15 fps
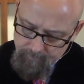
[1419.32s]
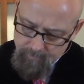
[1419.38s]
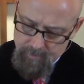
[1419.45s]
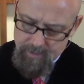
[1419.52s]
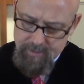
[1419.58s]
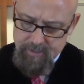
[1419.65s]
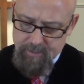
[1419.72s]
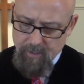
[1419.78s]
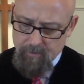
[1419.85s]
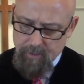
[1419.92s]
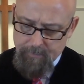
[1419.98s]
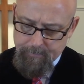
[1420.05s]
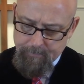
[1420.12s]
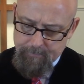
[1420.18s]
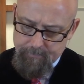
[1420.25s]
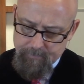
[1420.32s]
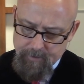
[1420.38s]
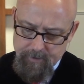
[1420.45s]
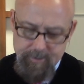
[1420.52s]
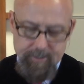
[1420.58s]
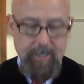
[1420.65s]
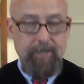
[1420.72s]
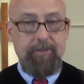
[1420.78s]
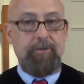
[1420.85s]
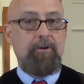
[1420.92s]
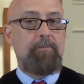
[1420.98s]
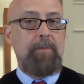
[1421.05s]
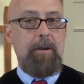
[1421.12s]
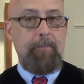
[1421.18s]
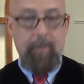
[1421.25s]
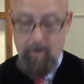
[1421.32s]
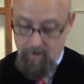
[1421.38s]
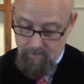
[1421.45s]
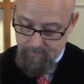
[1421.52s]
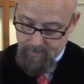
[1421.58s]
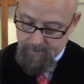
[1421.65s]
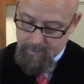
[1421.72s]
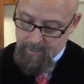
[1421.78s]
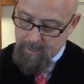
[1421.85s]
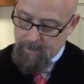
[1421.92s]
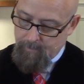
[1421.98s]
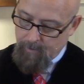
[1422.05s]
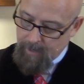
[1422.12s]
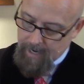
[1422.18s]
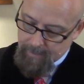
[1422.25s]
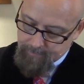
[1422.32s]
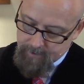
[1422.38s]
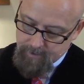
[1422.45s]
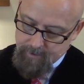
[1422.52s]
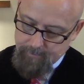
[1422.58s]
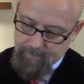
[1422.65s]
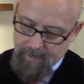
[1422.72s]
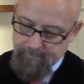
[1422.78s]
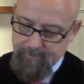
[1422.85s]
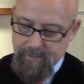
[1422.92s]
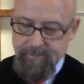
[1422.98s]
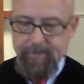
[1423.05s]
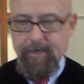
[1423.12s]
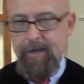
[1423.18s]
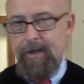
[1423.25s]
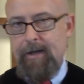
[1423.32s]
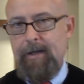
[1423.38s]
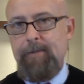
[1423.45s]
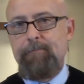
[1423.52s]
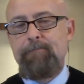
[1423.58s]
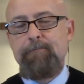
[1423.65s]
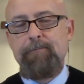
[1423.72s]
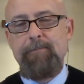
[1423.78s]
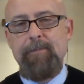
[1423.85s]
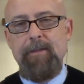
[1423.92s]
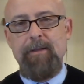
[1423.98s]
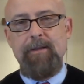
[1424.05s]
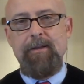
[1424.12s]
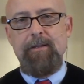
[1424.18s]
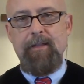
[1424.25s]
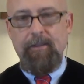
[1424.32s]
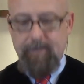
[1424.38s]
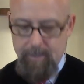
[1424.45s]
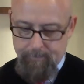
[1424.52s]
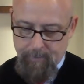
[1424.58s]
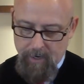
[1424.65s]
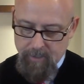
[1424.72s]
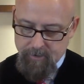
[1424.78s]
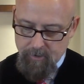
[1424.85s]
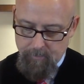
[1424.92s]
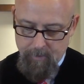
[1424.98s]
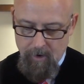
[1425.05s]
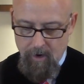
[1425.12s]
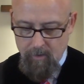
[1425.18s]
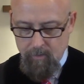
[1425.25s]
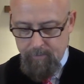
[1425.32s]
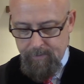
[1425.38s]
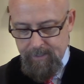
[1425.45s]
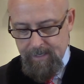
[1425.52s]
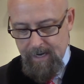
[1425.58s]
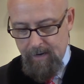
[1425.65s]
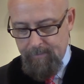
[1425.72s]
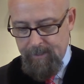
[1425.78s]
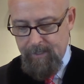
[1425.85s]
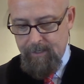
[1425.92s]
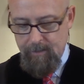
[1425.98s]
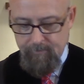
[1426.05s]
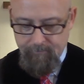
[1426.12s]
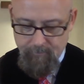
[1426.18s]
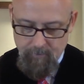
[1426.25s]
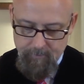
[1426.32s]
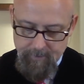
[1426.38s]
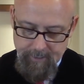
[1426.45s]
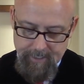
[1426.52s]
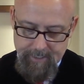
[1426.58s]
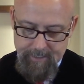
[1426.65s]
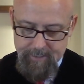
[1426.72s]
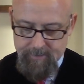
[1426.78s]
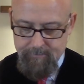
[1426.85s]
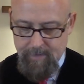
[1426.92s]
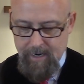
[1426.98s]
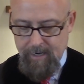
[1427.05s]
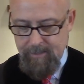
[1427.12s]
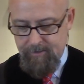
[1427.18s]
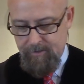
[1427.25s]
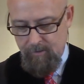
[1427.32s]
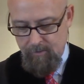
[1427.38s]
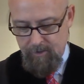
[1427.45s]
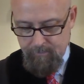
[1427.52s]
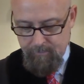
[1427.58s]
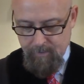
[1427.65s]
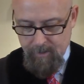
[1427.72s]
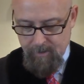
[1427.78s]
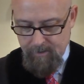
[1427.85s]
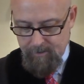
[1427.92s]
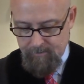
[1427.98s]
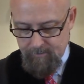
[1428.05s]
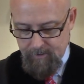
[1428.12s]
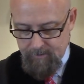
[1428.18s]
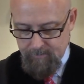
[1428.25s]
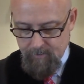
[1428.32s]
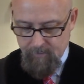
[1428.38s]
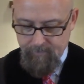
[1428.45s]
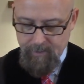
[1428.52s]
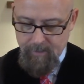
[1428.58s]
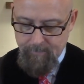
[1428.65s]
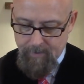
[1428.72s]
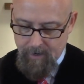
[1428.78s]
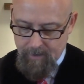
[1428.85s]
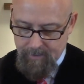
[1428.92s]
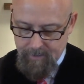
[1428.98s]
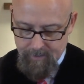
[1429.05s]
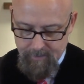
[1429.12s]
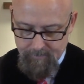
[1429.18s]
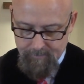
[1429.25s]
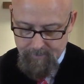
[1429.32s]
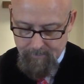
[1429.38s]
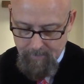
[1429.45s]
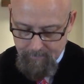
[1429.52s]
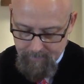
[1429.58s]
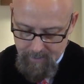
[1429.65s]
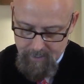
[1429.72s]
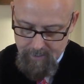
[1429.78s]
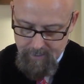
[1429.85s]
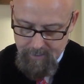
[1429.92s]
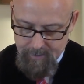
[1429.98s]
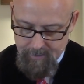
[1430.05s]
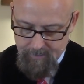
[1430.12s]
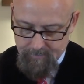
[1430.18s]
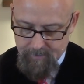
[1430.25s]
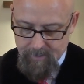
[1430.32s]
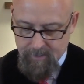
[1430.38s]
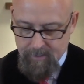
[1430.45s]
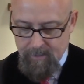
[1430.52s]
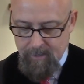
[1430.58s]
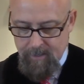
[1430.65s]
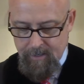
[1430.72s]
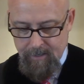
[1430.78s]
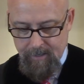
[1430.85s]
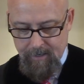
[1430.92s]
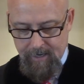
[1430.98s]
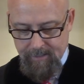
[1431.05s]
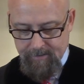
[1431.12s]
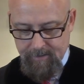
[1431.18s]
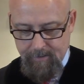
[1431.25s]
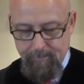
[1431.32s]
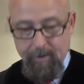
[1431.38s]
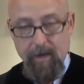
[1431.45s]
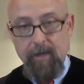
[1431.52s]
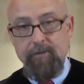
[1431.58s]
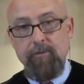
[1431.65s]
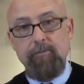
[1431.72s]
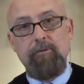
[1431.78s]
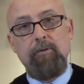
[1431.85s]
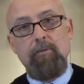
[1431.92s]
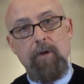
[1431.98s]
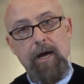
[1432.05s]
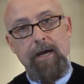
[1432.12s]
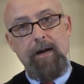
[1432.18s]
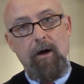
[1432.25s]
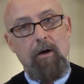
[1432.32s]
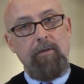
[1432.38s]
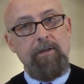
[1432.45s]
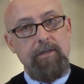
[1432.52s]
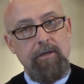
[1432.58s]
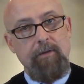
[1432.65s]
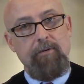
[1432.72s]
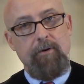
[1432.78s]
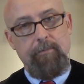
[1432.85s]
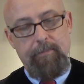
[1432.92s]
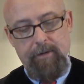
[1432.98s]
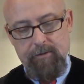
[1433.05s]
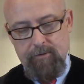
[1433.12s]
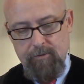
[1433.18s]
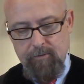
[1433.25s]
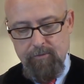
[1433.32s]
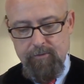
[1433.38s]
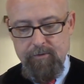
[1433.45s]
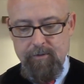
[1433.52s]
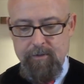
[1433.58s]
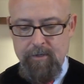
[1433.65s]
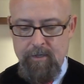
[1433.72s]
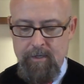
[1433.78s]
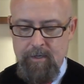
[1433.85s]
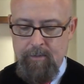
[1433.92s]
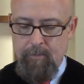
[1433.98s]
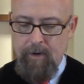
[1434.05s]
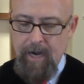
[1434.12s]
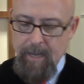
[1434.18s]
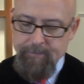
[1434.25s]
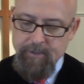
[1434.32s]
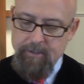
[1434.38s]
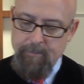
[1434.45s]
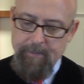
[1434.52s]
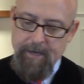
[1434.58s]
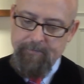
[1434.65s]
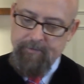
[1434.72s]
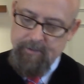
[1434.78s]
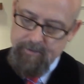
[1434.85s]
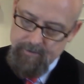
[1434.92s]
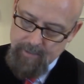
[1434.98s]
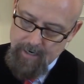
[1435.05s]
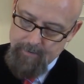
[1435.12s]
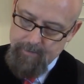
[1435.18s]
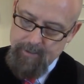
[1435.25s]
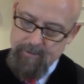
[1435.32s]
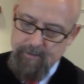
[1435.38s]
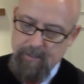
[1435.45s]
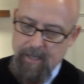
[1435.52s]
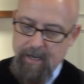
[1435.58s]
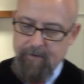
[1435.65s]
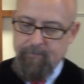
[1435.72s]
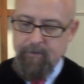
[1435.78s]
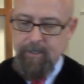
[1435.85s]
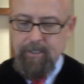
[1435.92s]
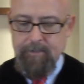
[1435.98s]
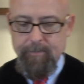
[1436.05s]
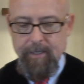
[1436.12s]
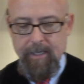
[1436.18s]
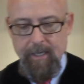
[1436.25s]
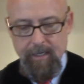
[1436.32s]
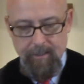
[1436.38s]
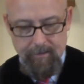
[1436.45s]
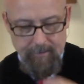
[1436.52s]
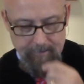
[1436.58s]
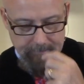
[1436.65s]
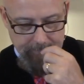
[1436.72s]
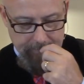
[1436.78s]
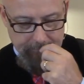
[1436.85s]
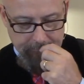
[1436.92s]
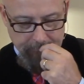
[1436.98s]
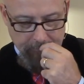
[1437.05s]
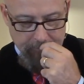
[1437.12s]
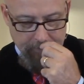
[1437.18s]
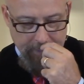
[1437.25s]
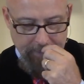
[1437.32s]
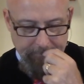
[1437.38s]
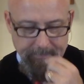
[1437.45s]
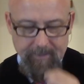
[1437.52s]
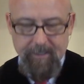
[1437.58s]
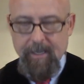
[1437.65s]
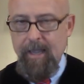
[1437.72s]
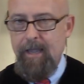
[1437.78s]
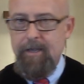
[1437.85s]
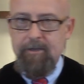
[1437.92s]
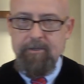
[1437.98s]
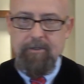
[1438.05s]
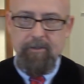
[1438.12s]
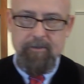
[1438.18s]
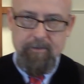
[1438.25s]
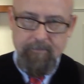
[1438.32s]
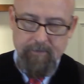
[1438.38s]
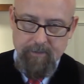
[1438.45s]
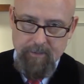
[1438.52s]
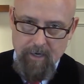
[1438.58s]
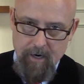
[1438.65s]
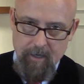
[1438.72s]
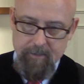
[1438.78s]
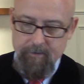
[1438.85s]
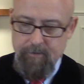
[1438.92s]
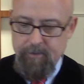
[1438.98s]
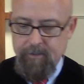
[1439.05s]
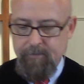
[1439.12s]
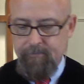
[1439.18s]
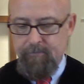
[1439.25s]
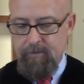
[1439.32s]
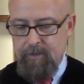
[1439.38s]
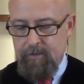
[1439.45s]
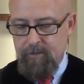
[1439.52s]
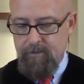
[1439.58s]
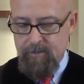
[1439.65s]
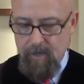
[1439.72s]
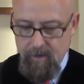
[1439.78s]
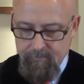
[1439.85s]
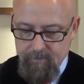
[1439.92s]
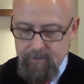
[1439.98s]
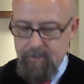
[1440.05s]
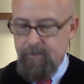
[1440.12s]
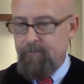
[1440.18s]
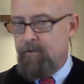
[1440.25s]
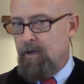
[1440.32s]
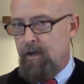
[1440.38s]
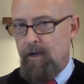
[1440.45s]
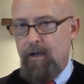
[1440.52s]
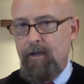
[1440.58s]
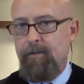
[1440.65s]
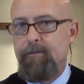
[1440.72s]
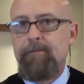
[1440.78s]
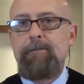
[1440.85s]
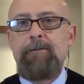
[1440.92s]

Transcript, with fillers: this is only conjecture on my part, but perhaps it's about that time that the Apostle Paul would be now beginning to formulate in his mind as the Holy Spirit is, is moving upon him and preparing him uh, as the Apostle to write all these other epistles. Perhaps it's about this time in his life when he's beginning to think through the implications of the doctrine of the sovereignty of God,